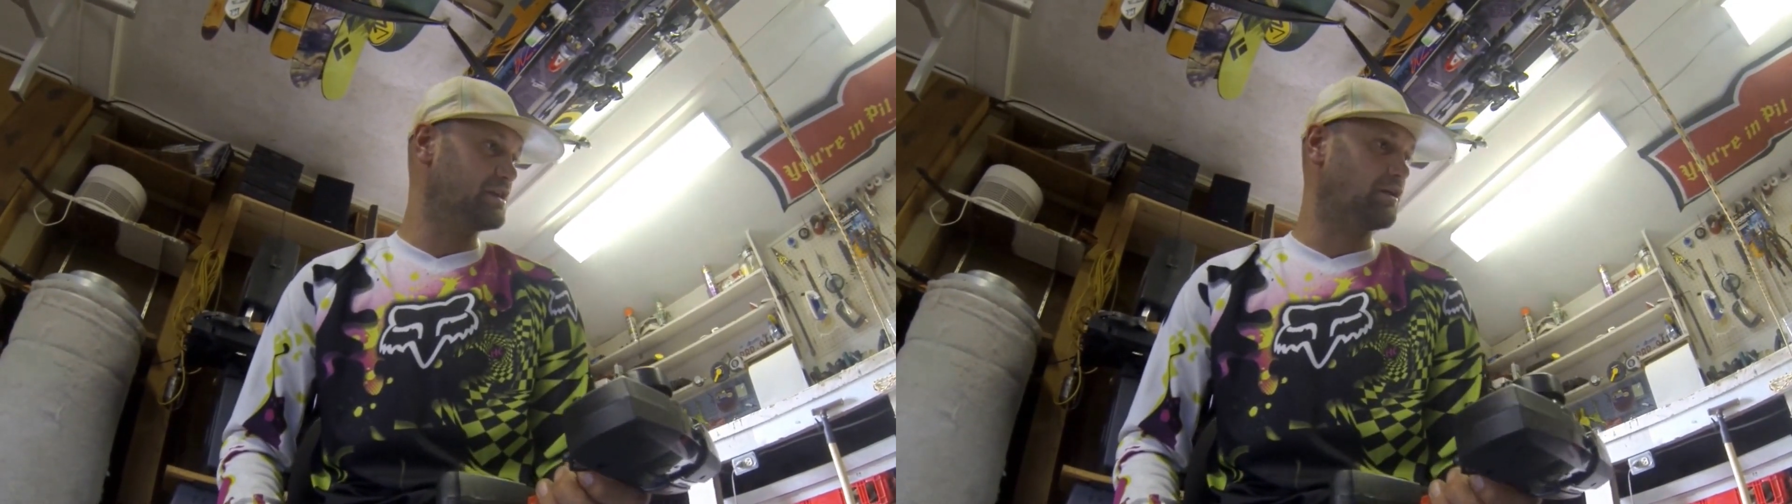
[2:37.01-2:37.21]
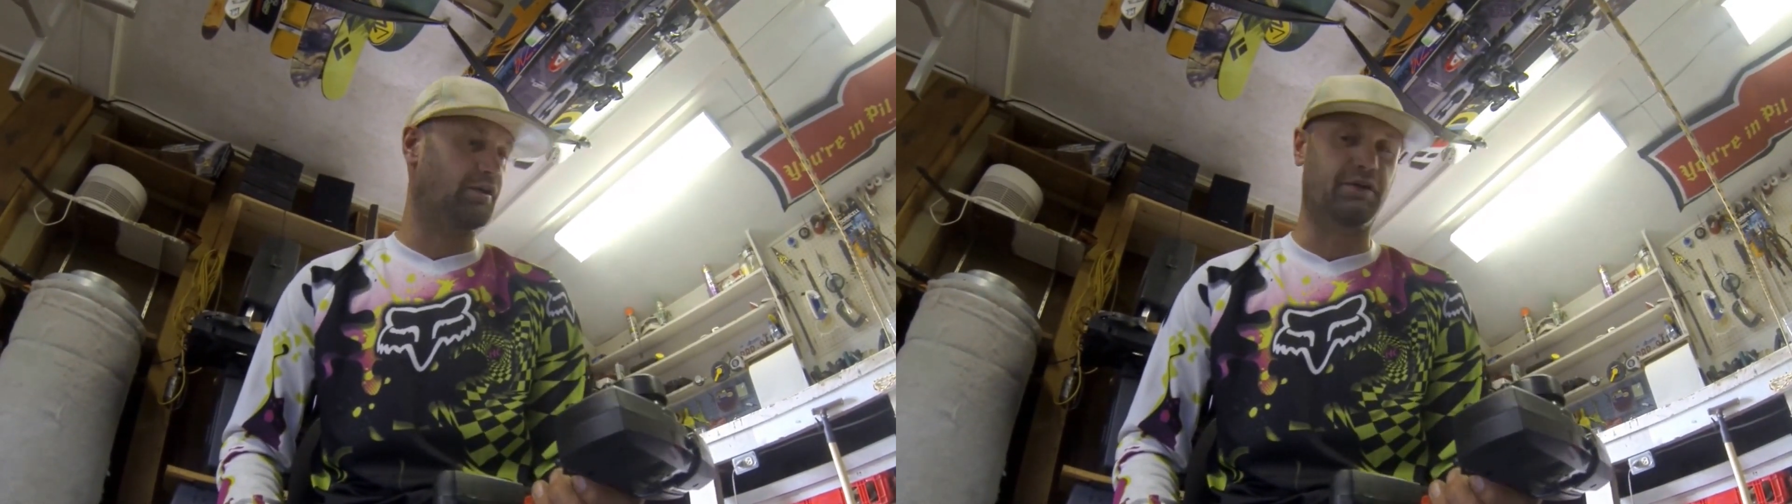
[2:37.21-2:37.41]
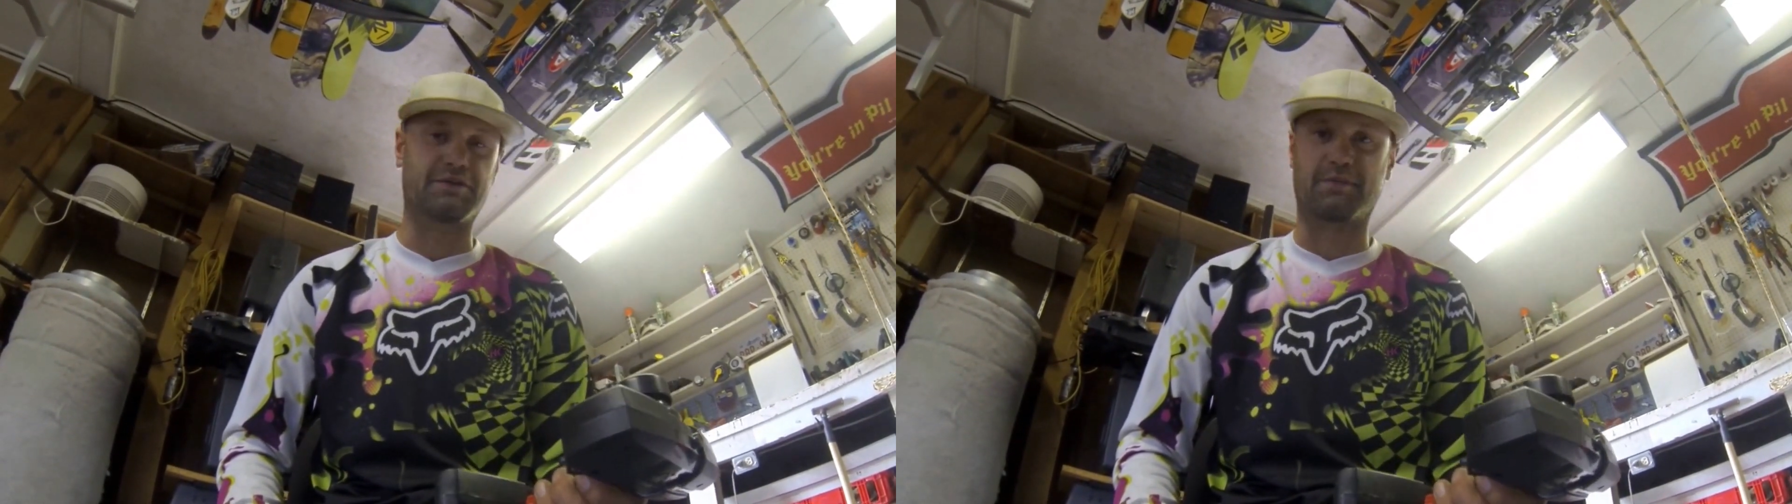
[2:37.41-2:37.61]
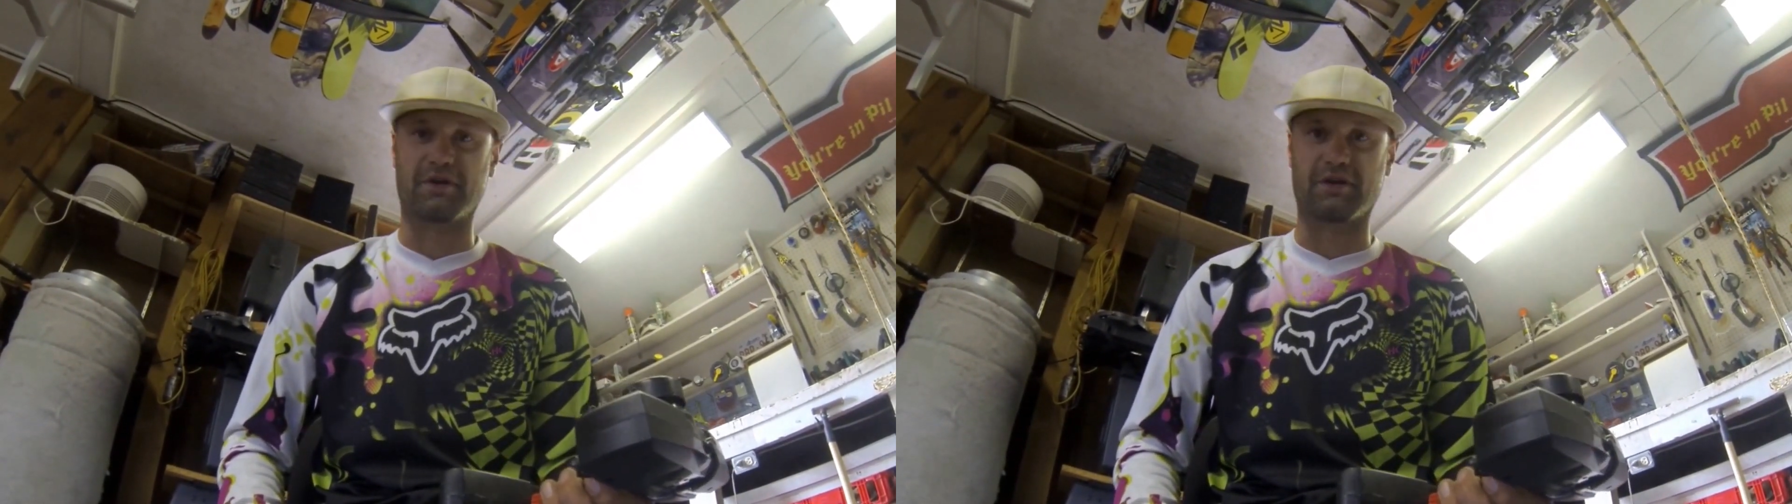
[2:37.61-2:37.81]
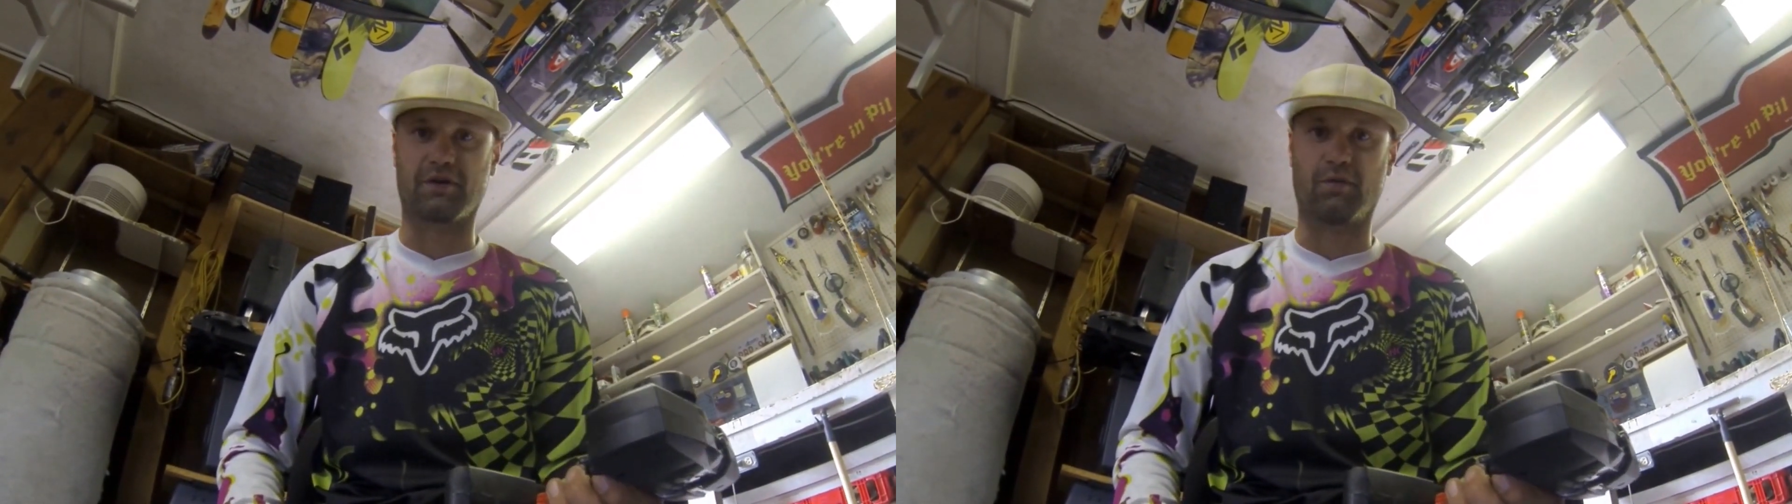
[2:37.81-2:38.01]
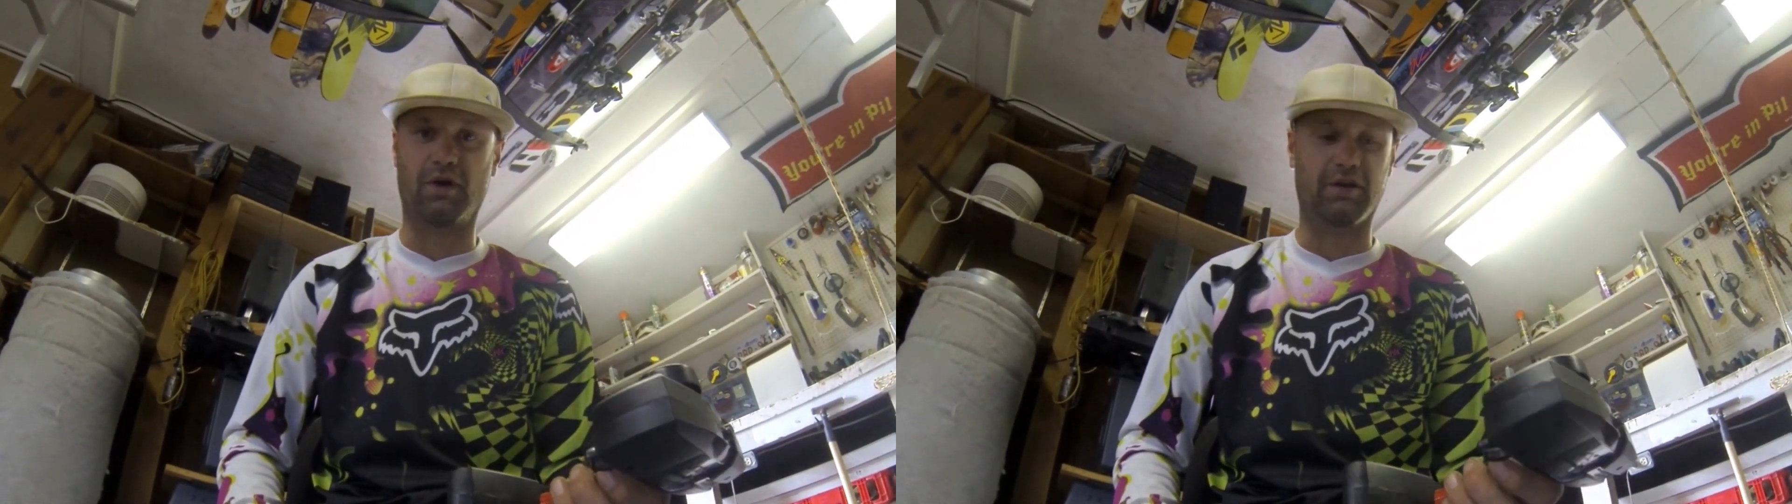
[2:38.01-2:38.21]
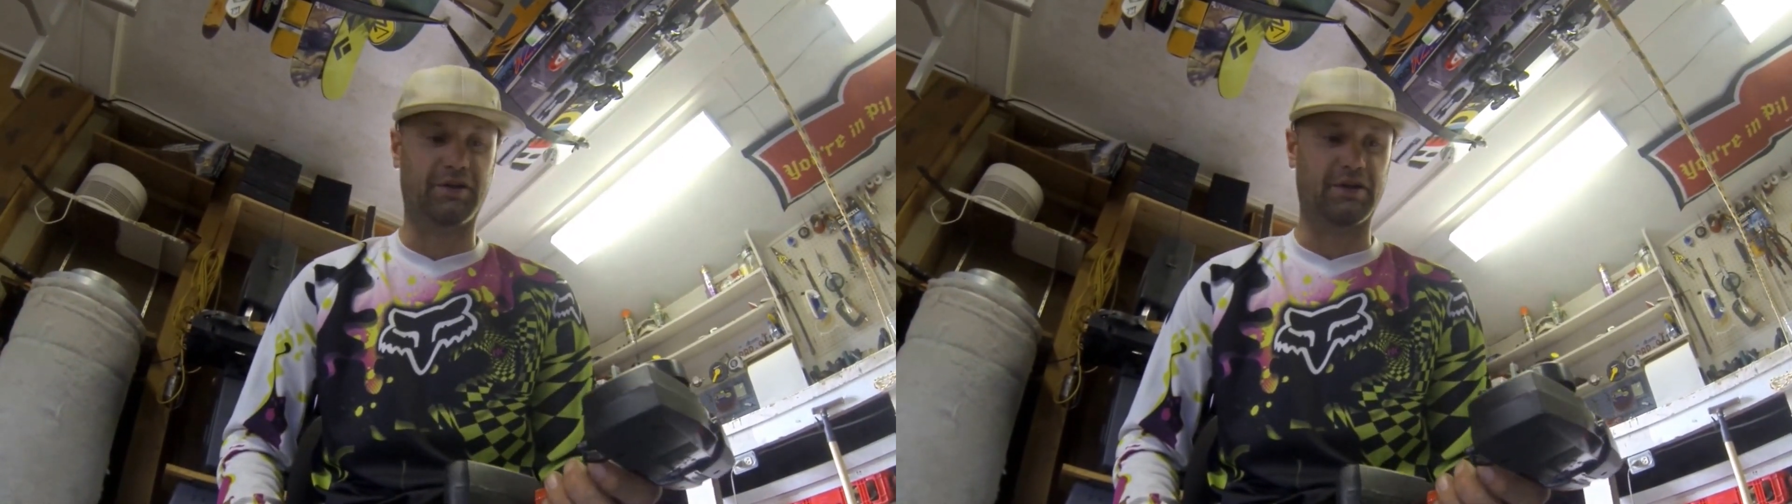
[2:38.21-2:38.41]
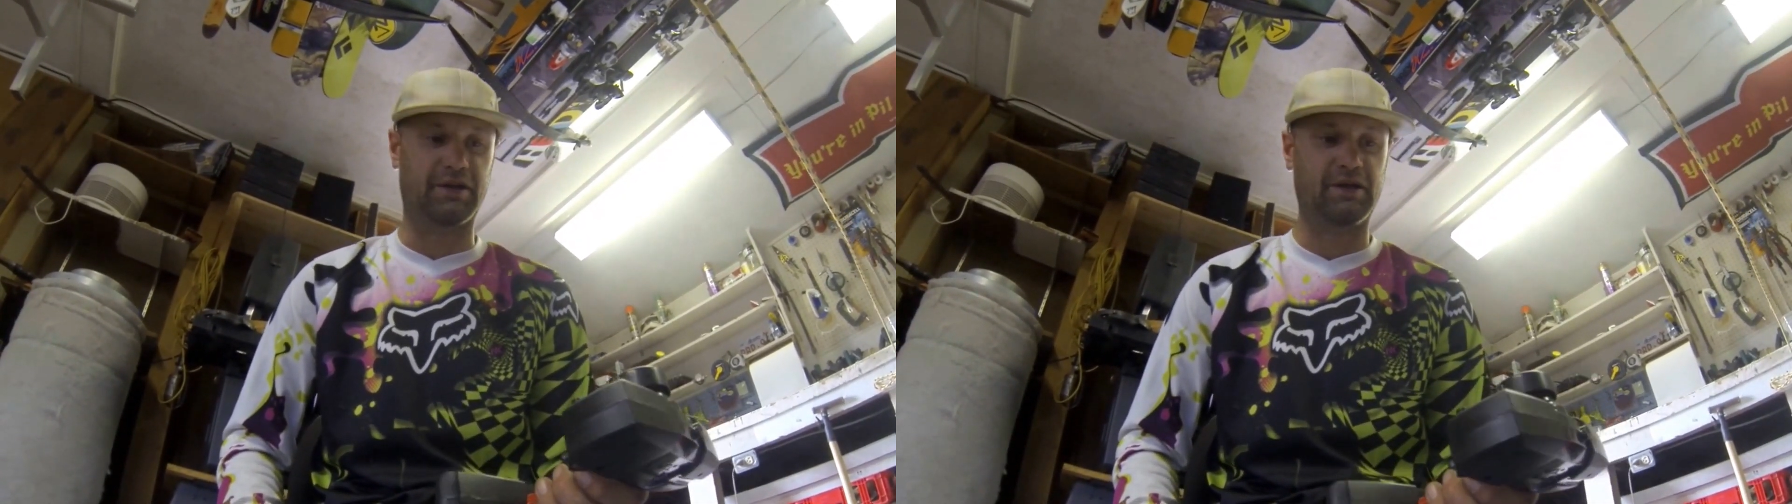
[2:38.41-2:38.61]
although it's pretty good
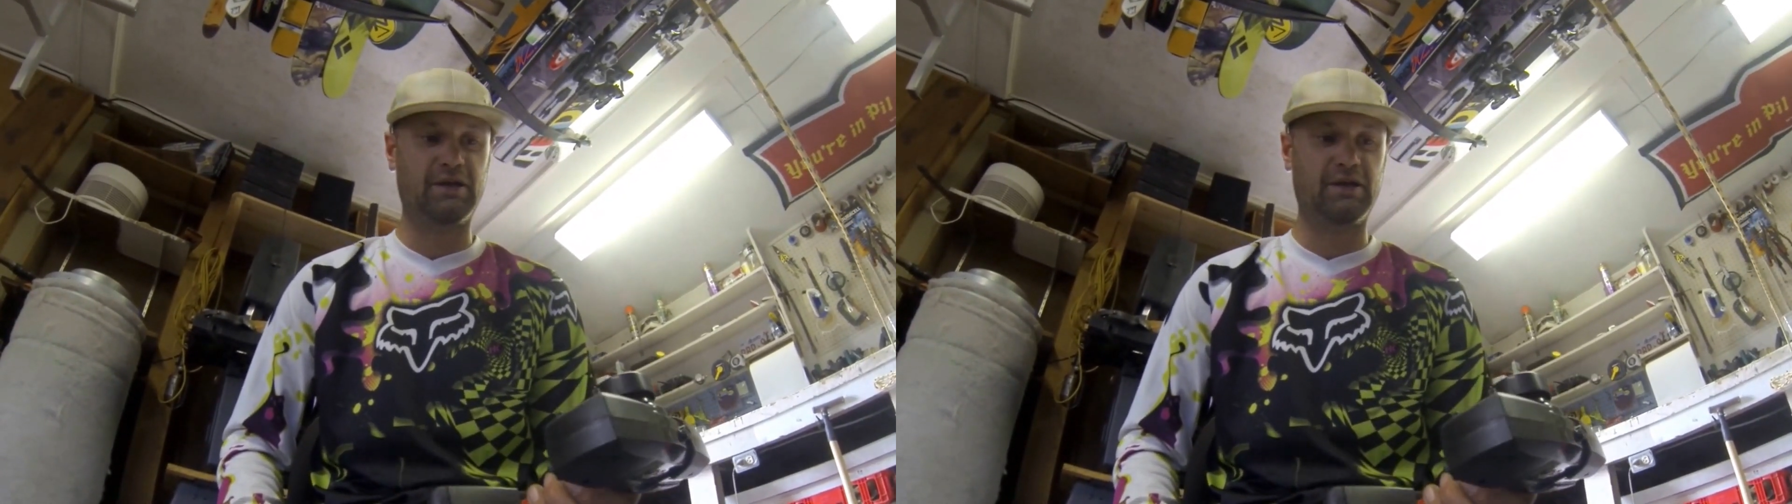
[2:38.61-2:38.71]
quality,